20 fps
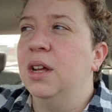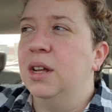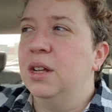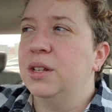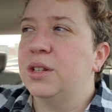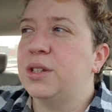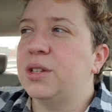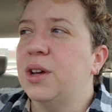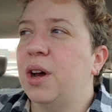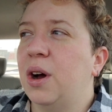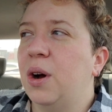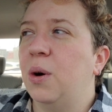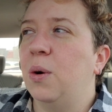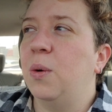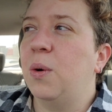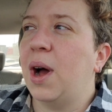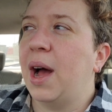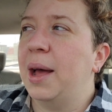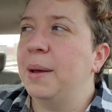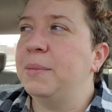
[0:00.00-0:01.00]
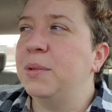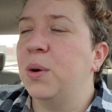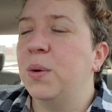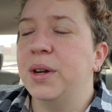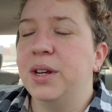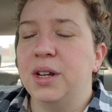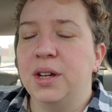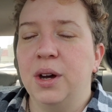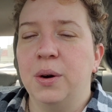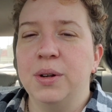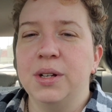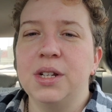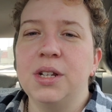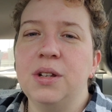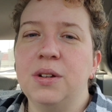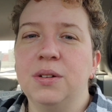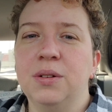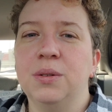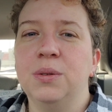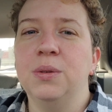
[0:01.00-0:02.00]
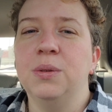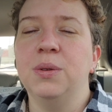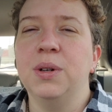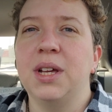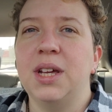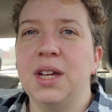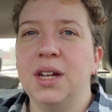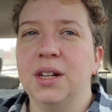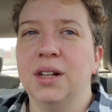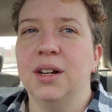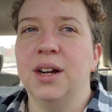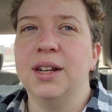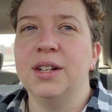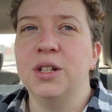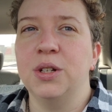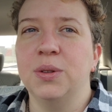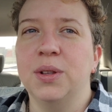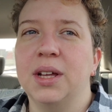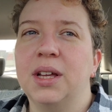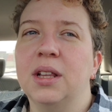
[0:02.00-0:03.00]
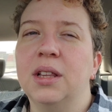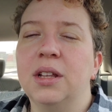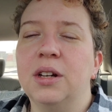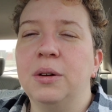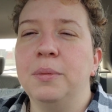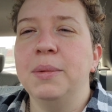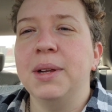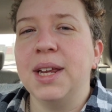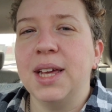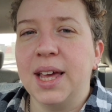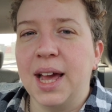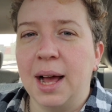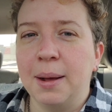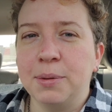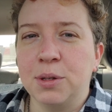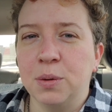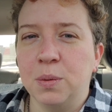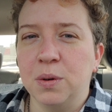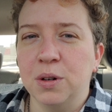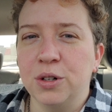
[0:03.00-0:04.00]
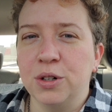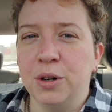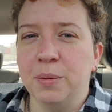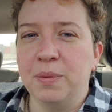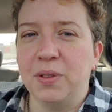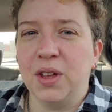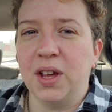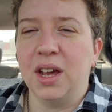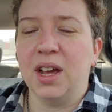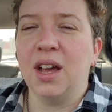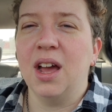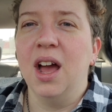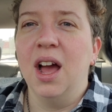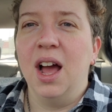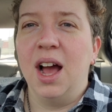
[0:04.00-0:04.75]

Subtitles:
So I'm going to go into here and do like a little mini capsule wardrobe thing.